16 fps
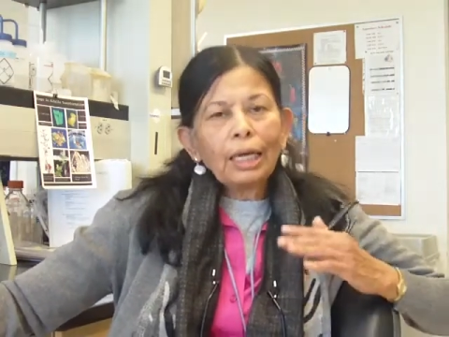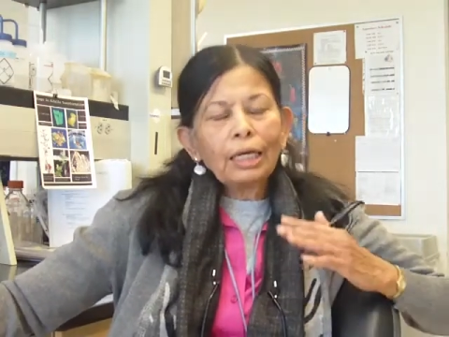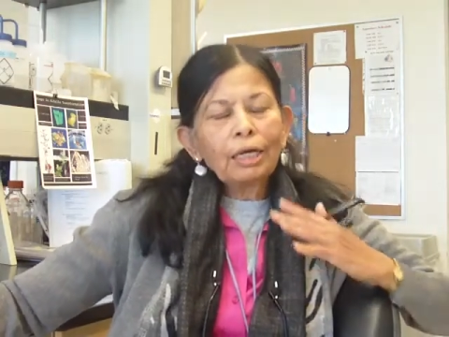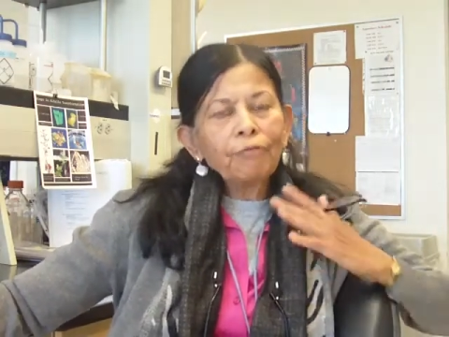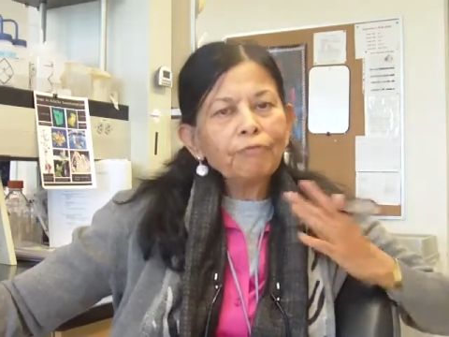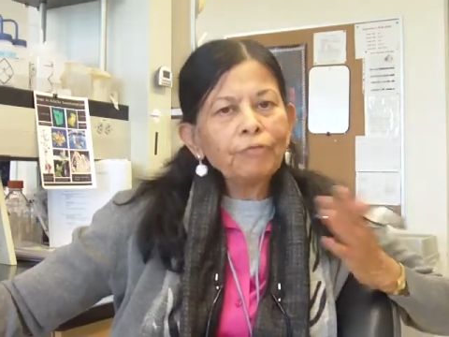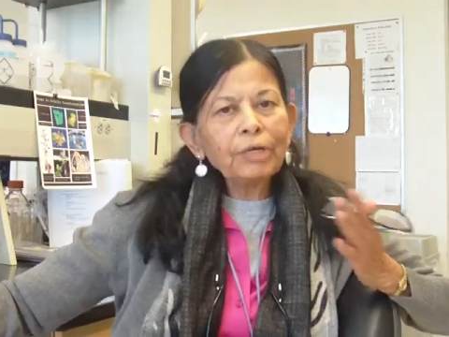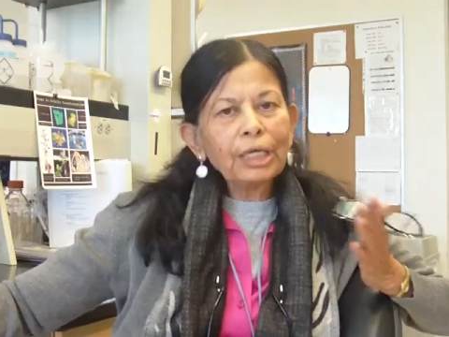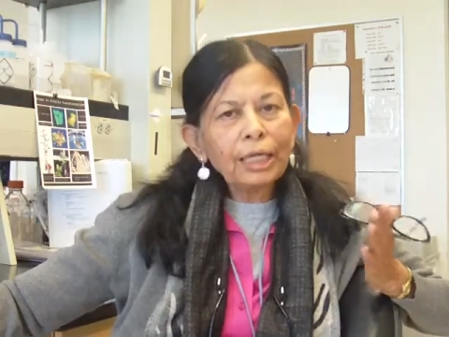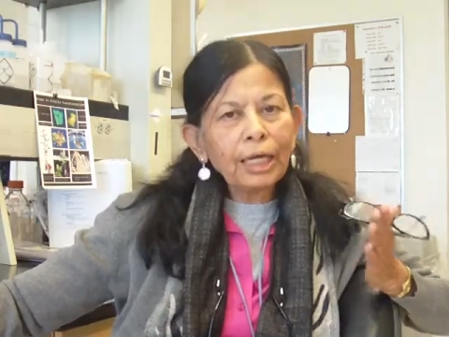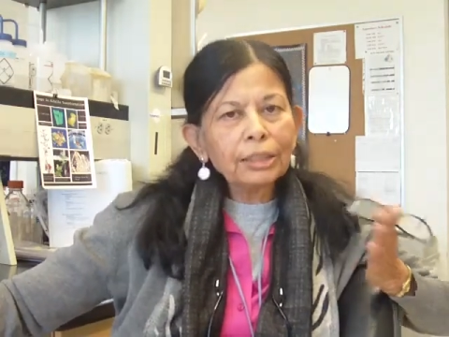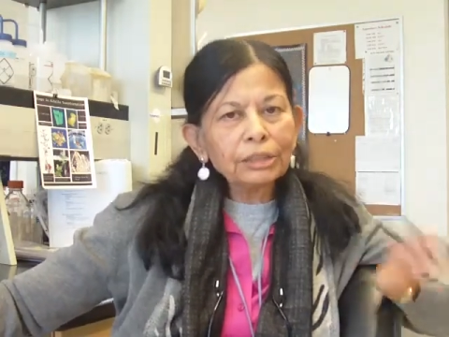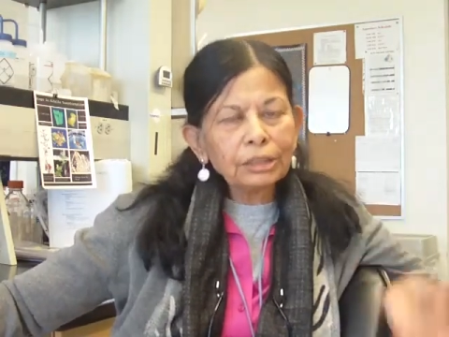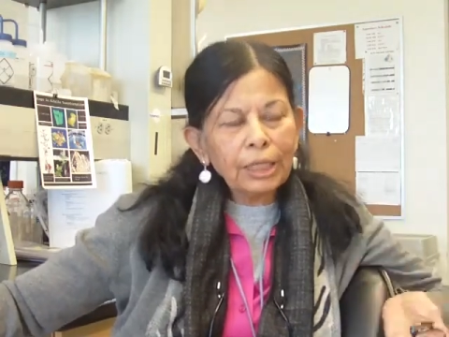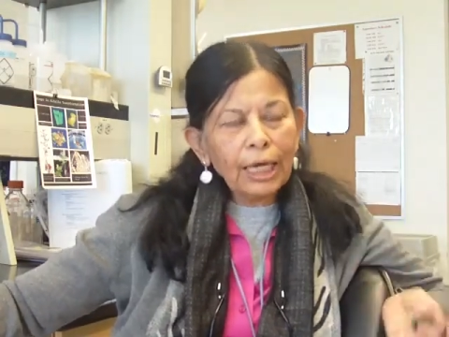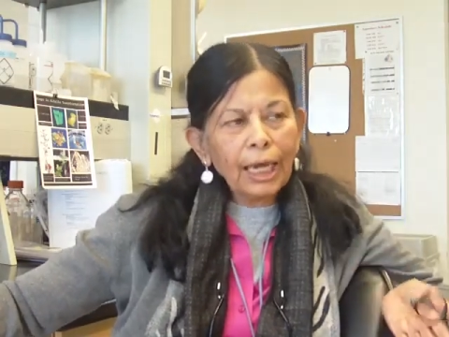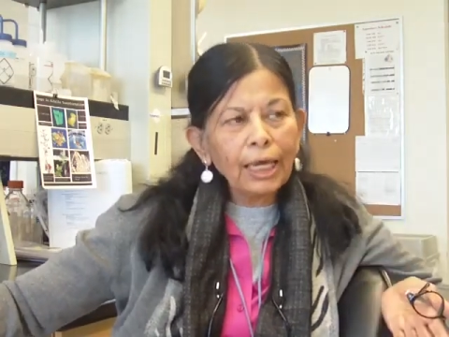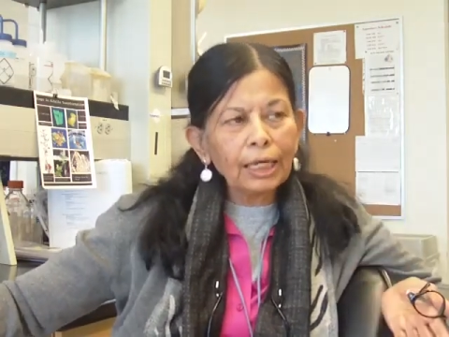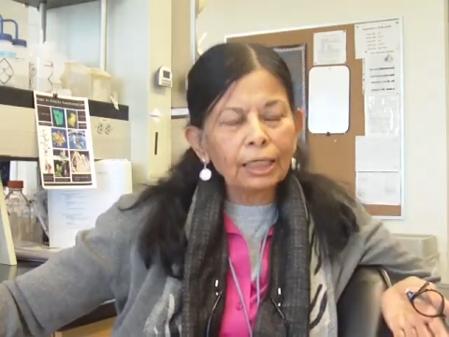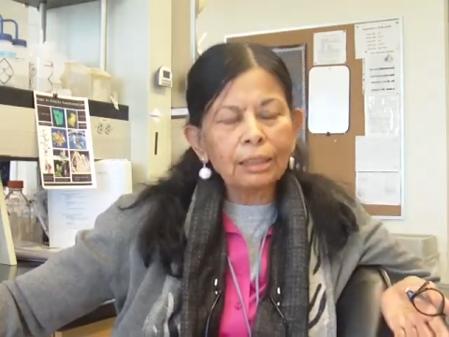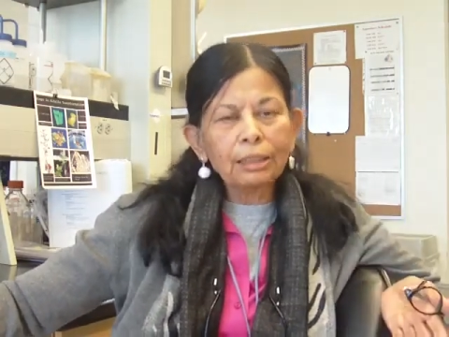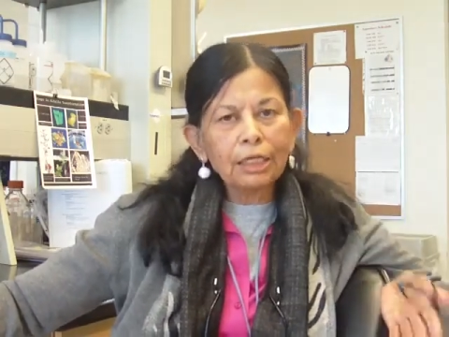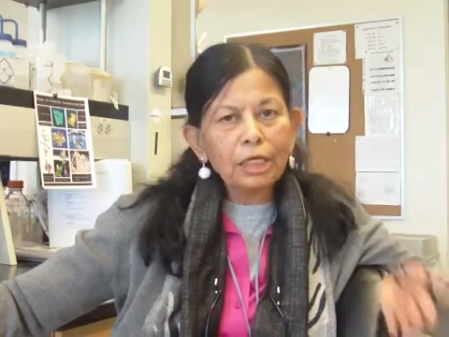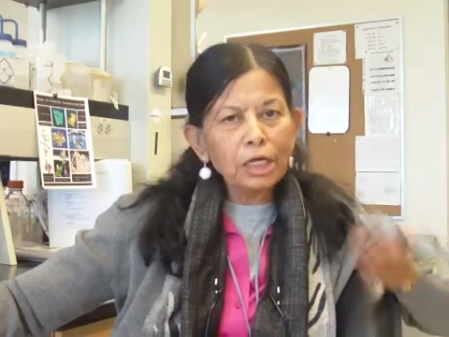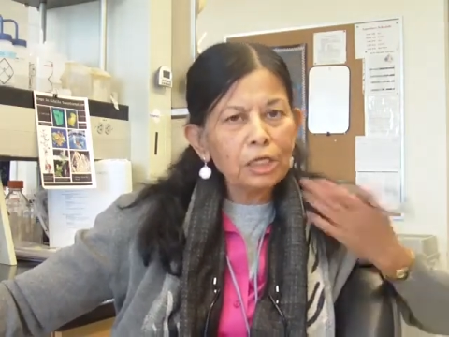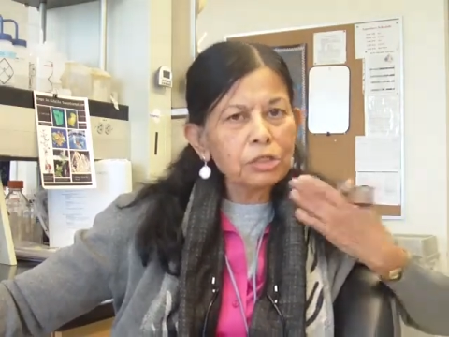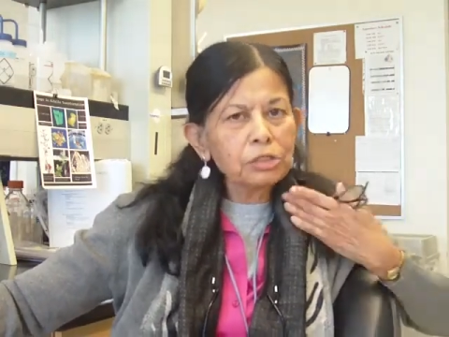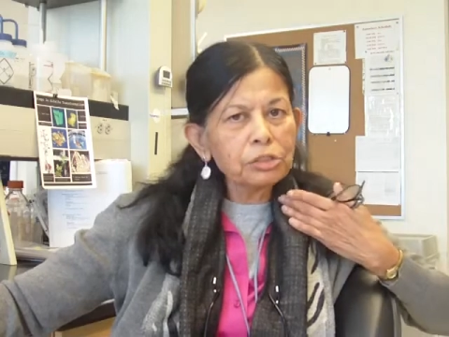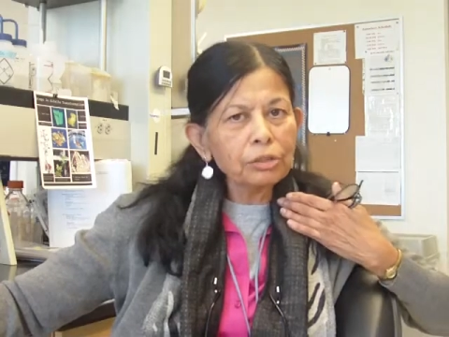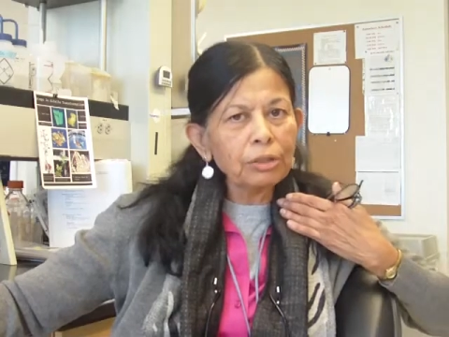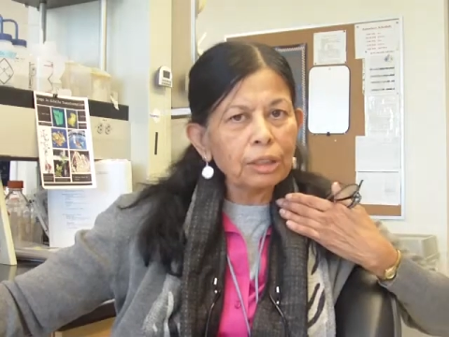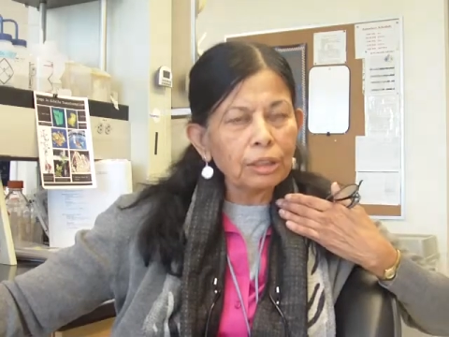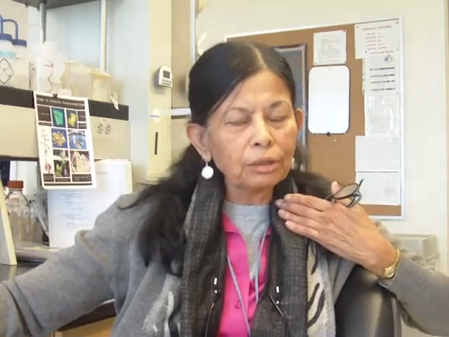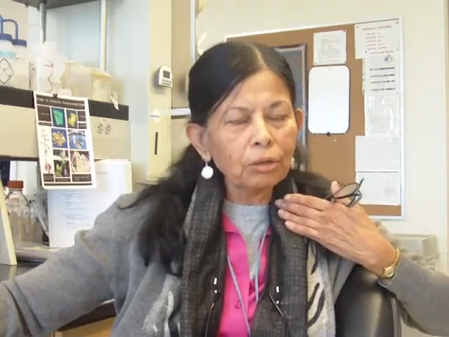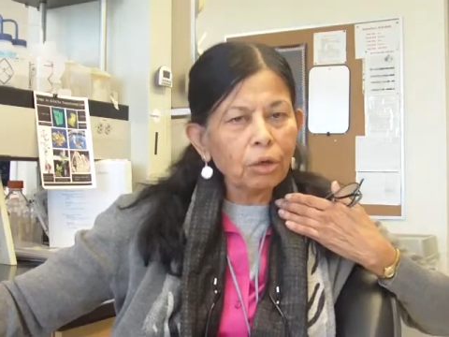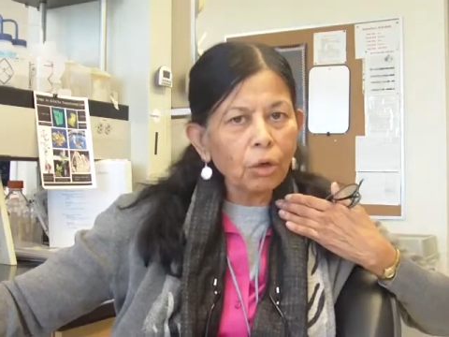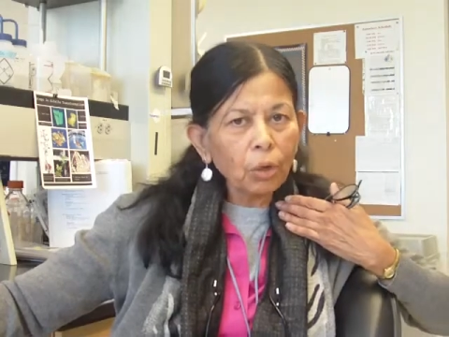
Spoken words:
if we can take insulin